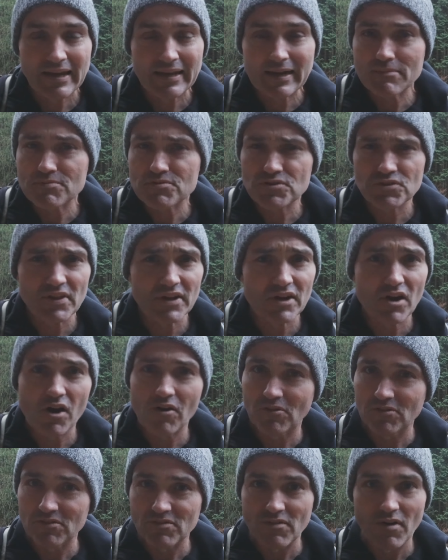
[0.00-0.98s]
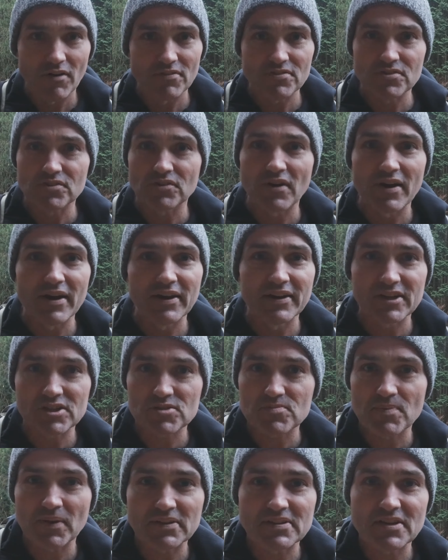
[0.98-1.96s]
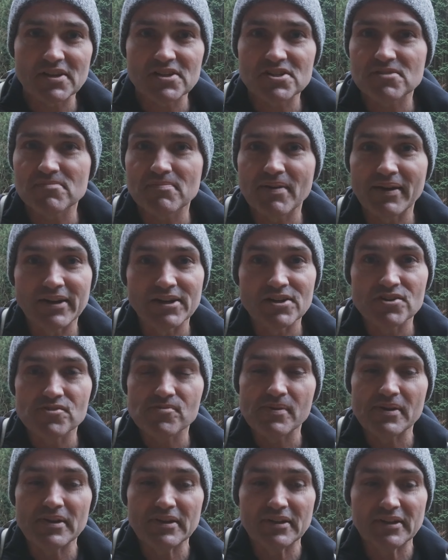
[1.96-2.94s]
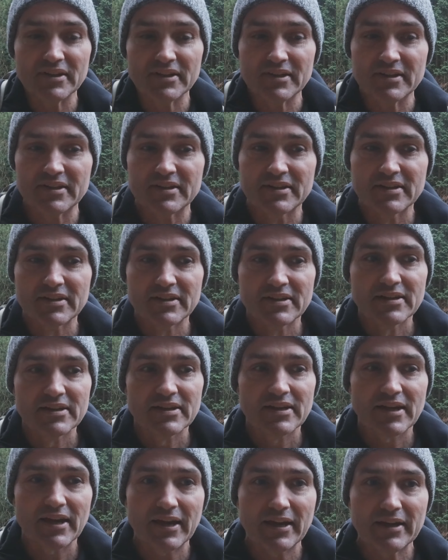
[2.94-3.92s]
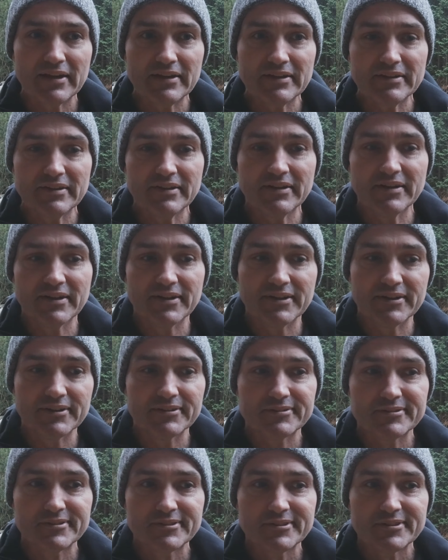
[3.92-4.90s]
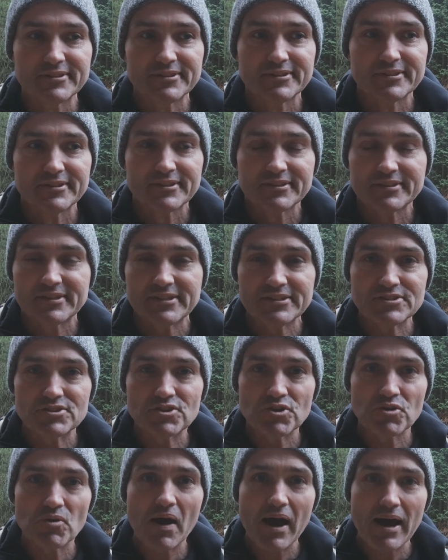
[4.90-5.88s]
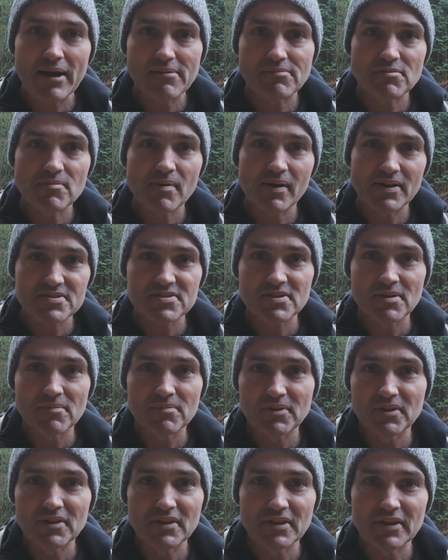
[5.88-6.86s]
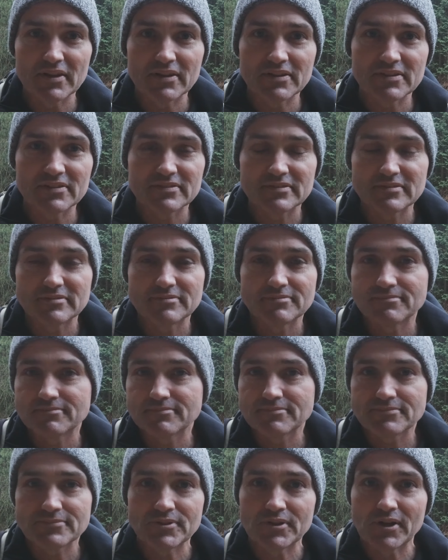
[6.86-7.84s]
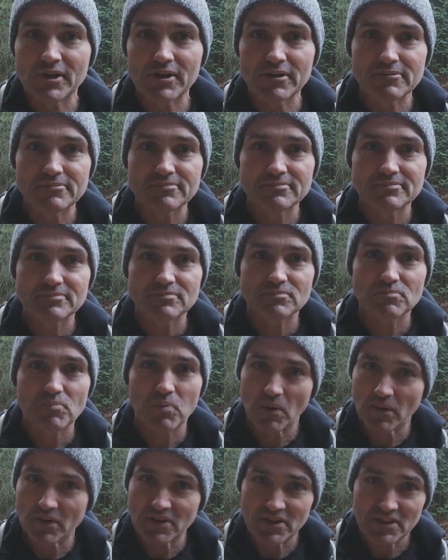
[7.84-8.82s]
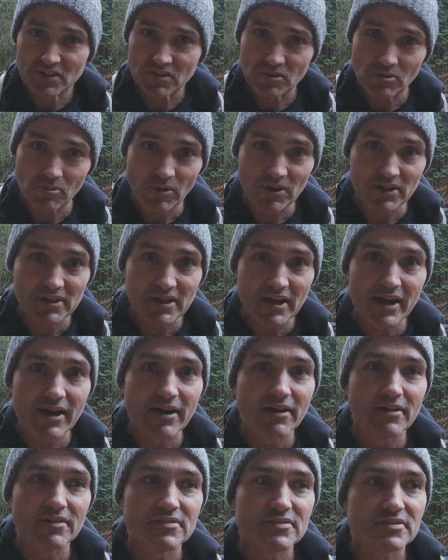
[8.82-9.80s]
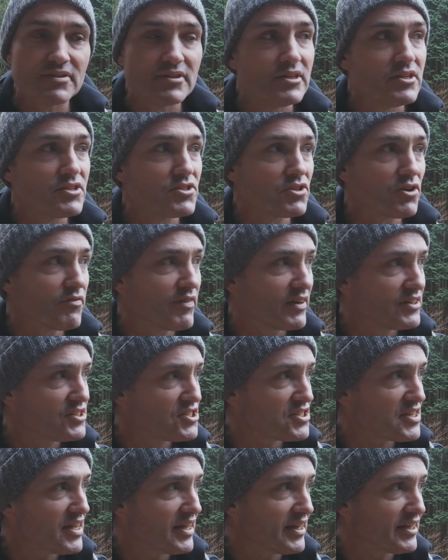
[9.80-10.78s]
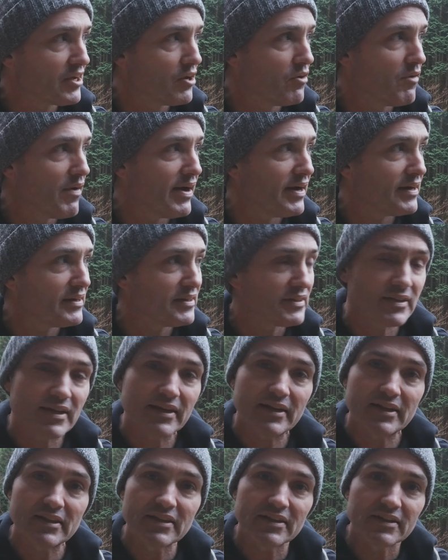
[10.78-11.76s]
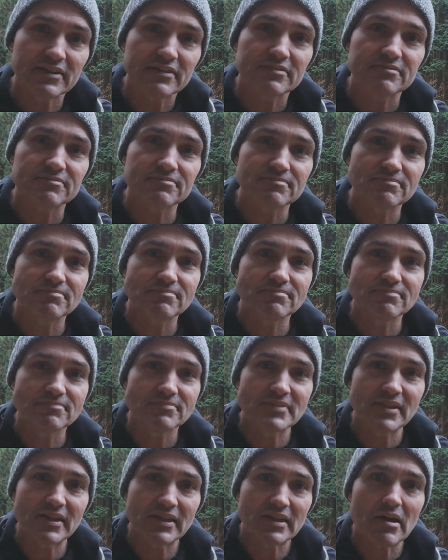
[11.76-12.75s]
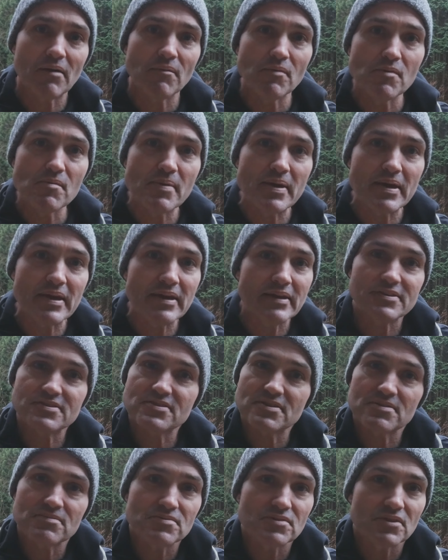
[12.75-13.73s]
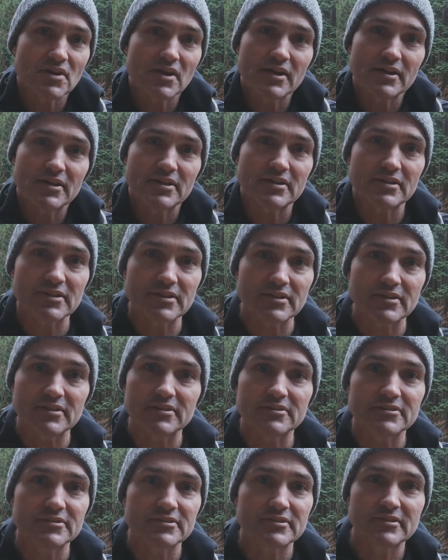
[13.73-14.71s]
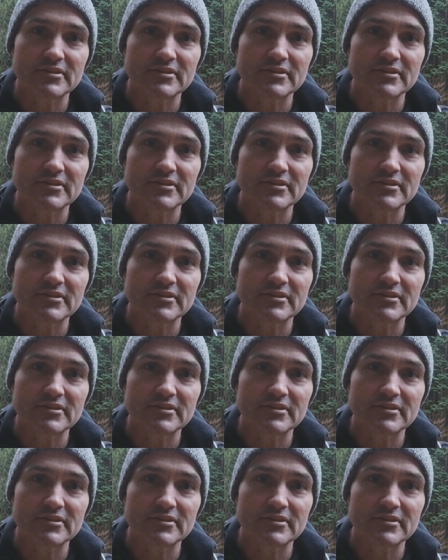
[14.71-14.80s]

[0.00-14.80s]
And I'm sure that all revolves around expectation management and getting too hyped about something that, you know, probably isn't going to work out. So if I just kind of go out and kind of let it come to me, it seems like yeah,